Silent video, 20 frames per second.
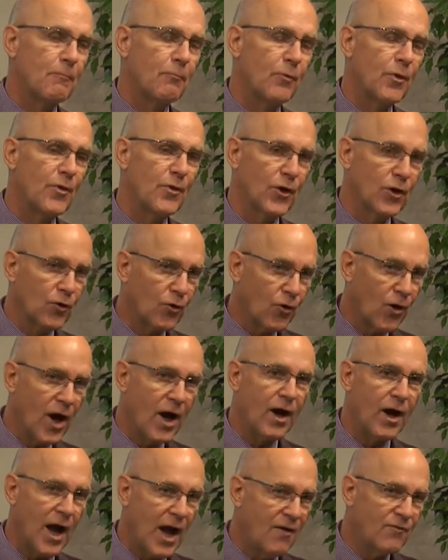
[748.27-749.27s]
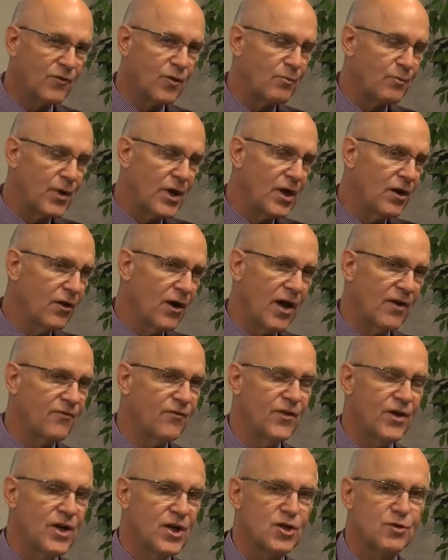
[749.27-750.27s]
when the crowd, after Peter had
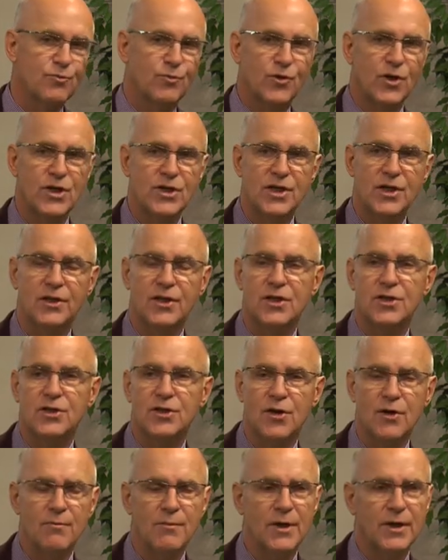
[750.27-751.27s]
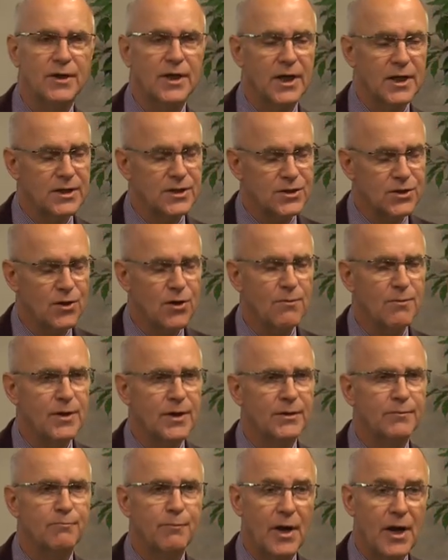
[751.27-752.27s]
finished preaching the sermon, his
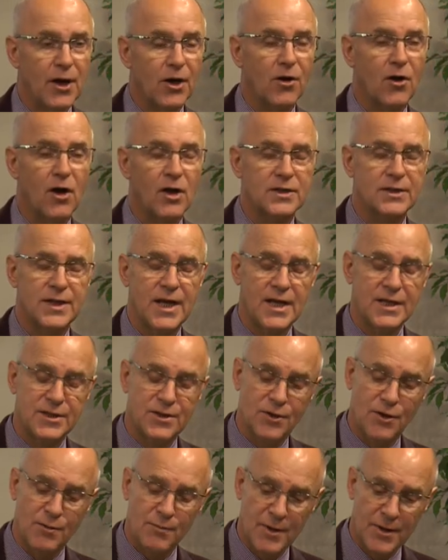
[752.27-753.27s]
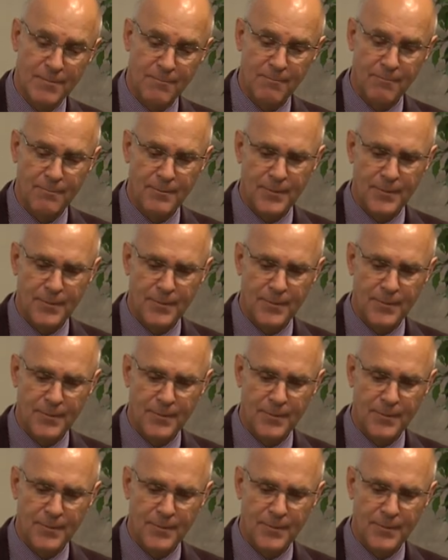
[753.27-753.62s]
sermon, Pentecost Day sermon,